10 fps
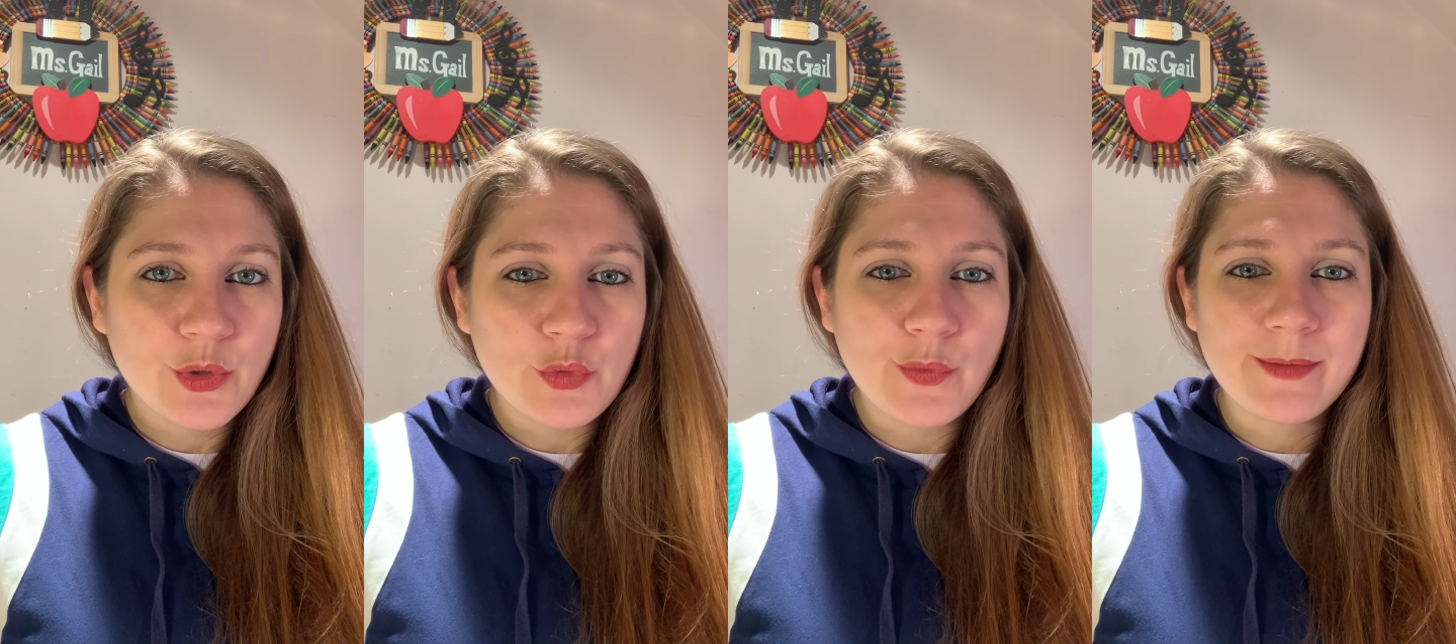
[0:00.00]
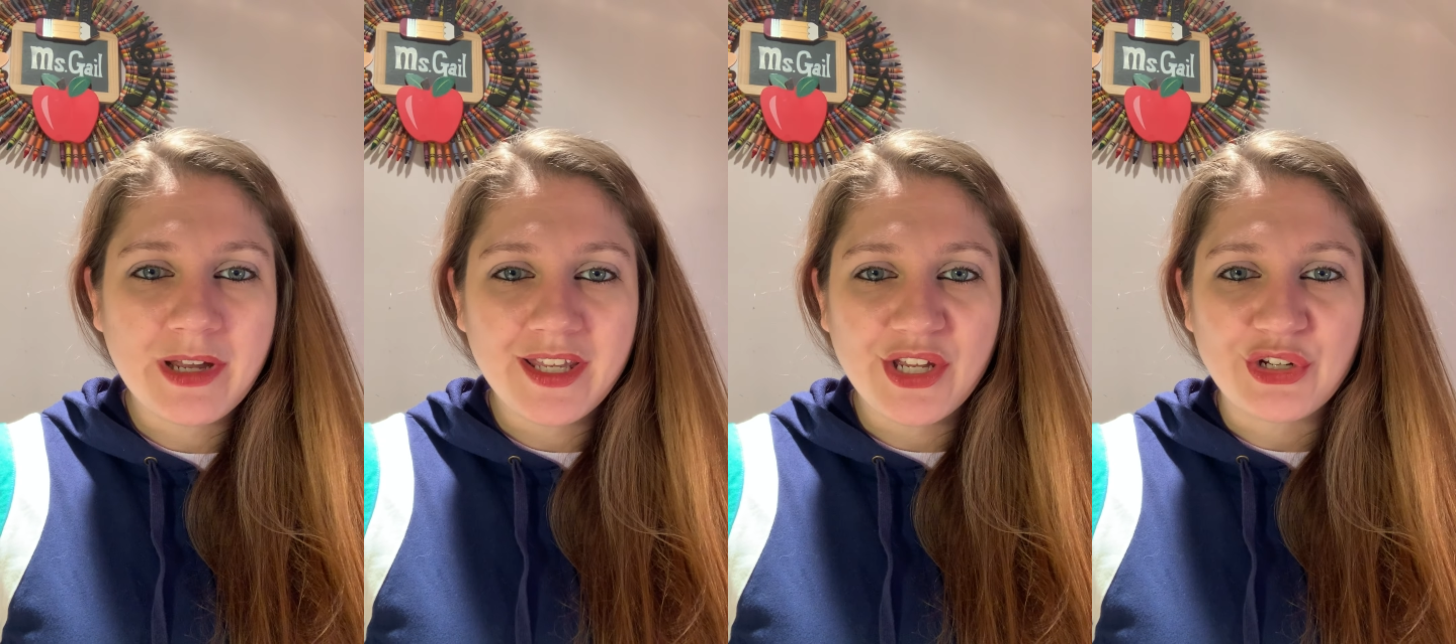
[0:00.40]
we
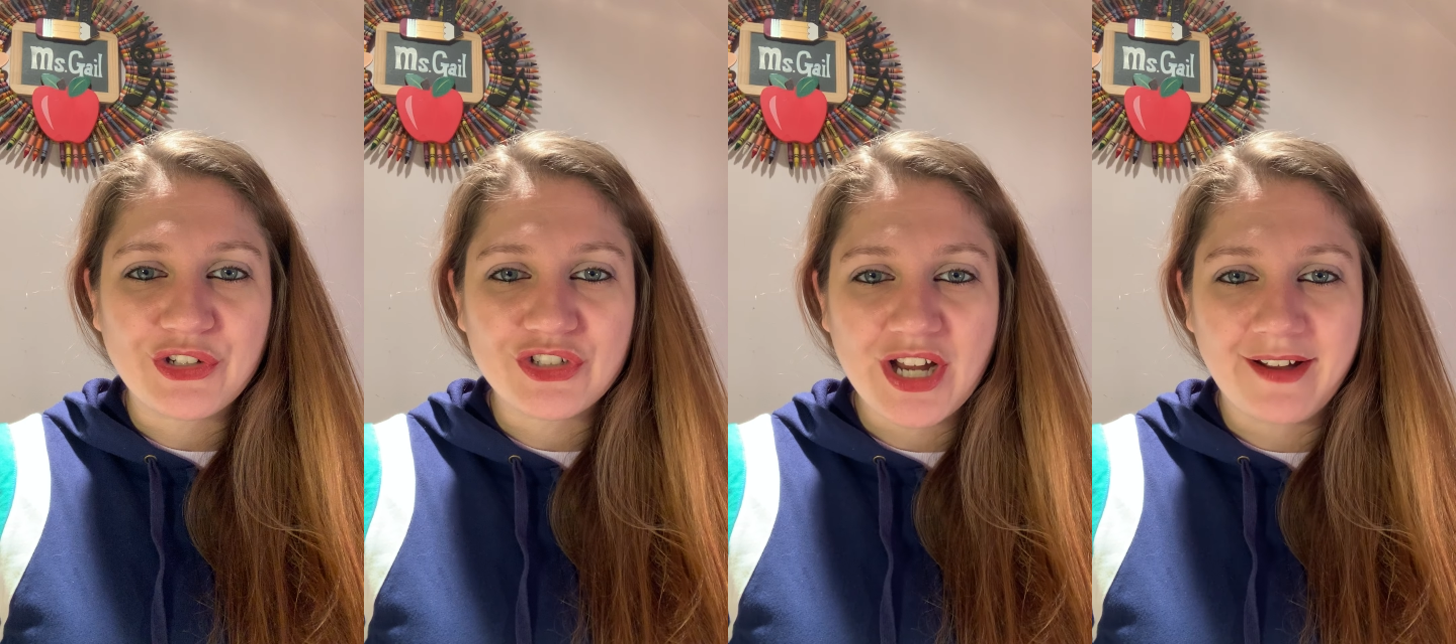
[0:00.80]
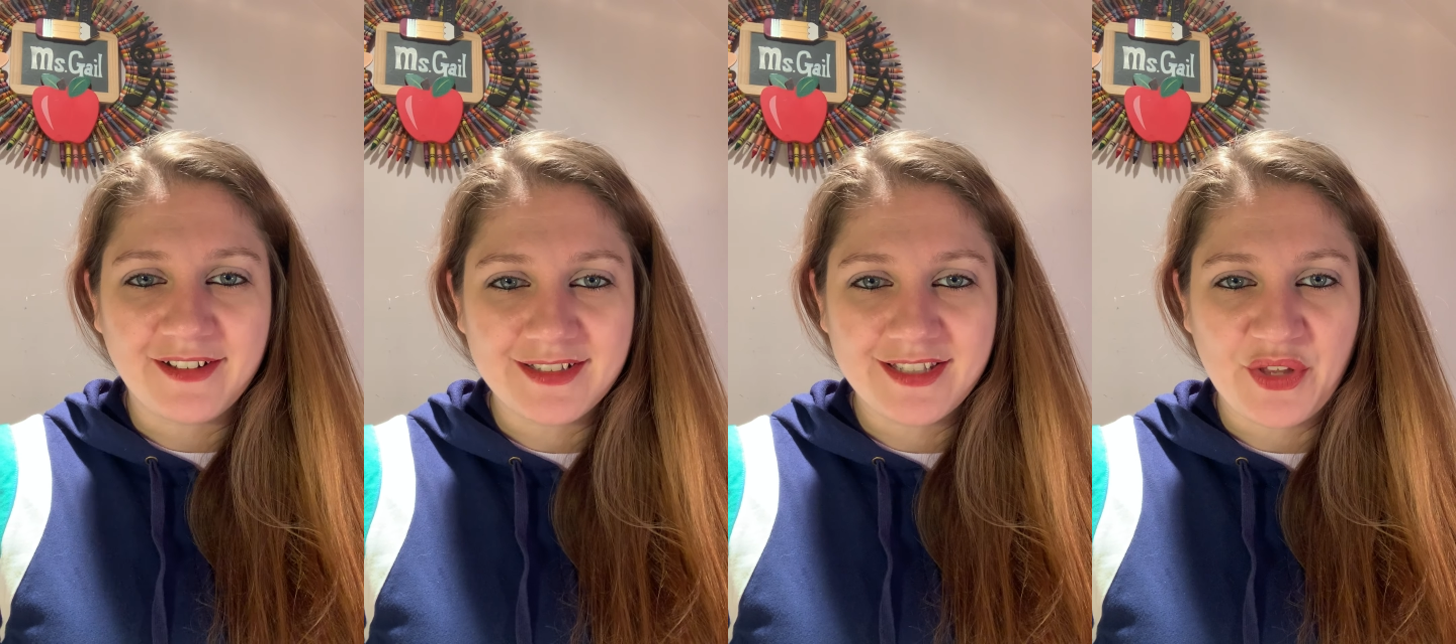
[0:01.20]
might hear your
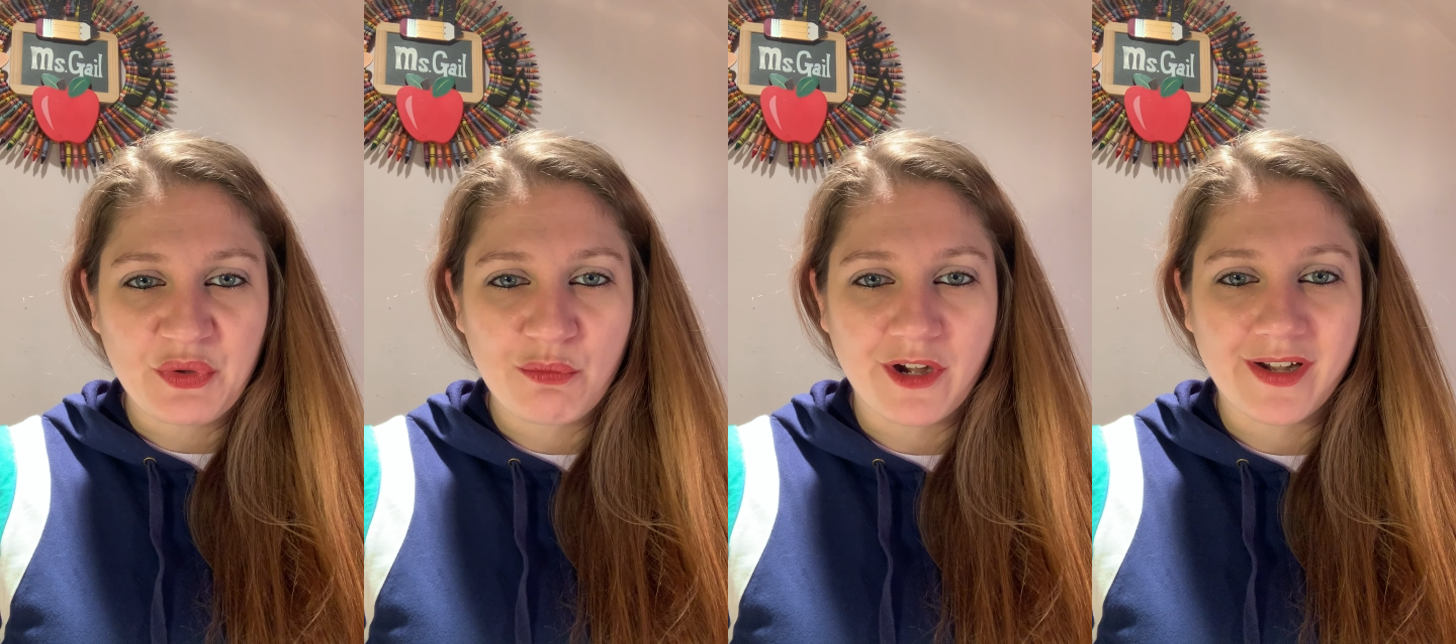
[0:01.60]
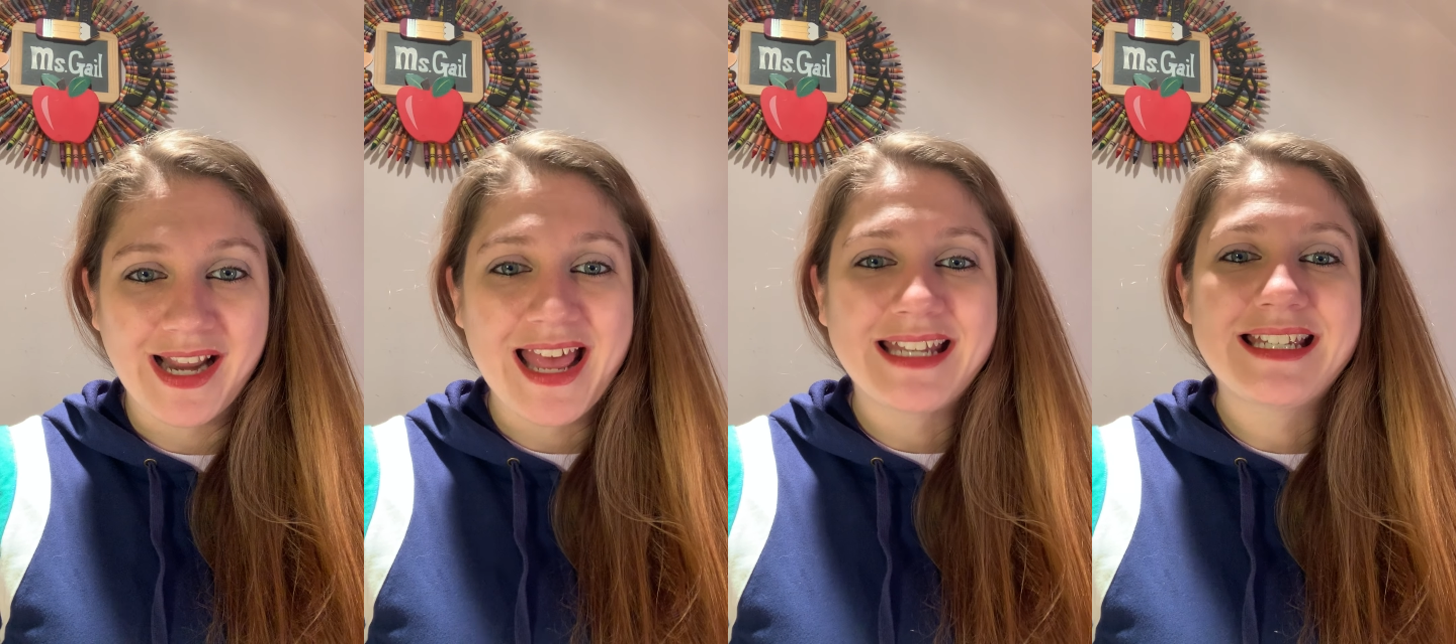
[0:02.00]
child say the word
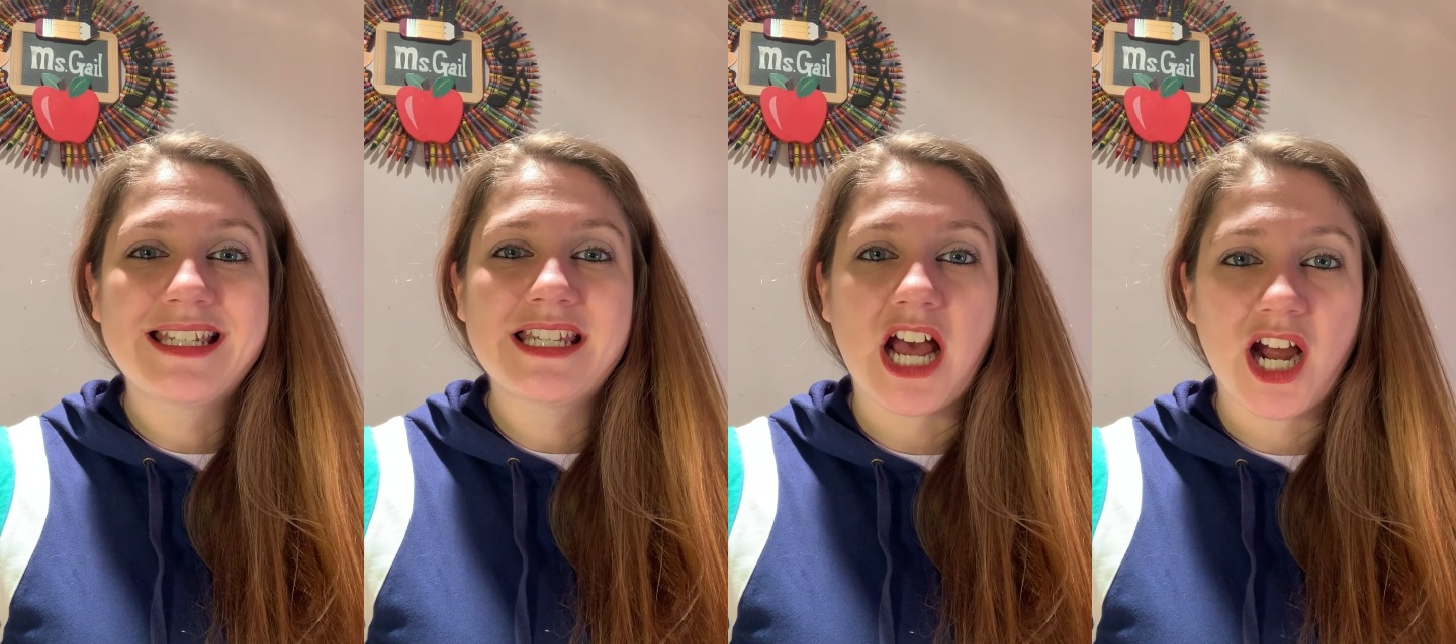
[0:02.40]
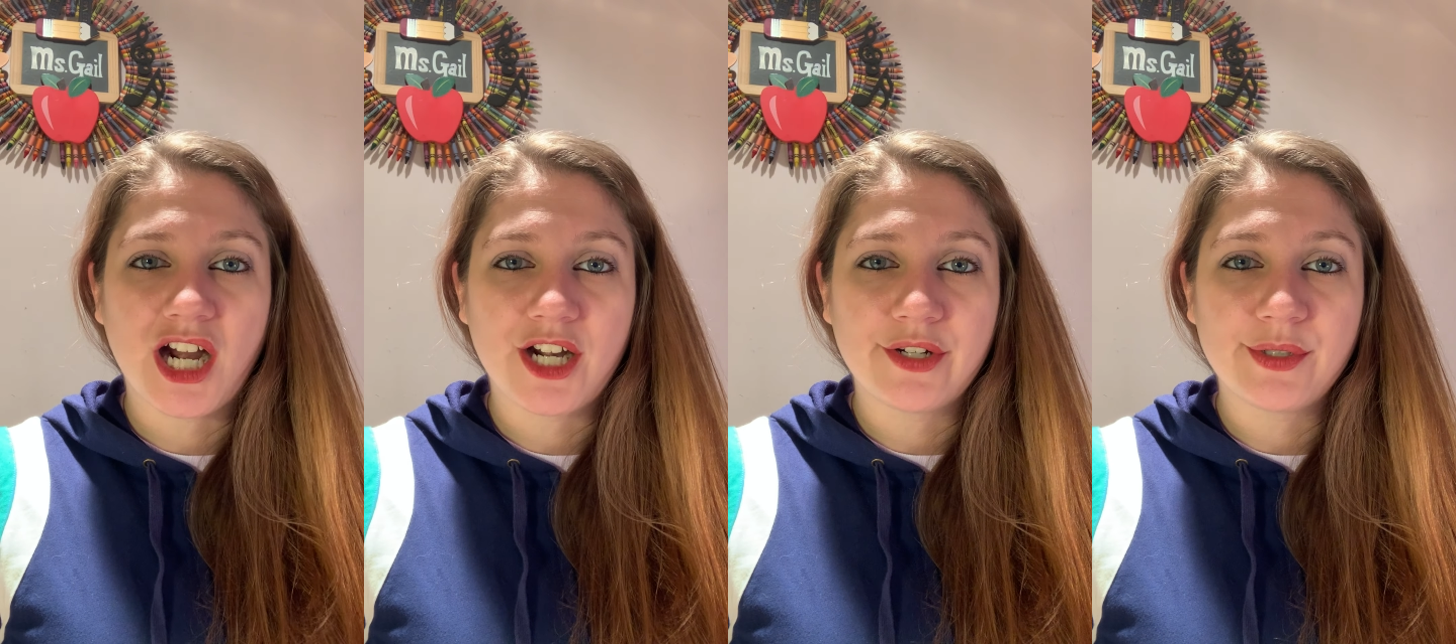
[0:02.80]
tar.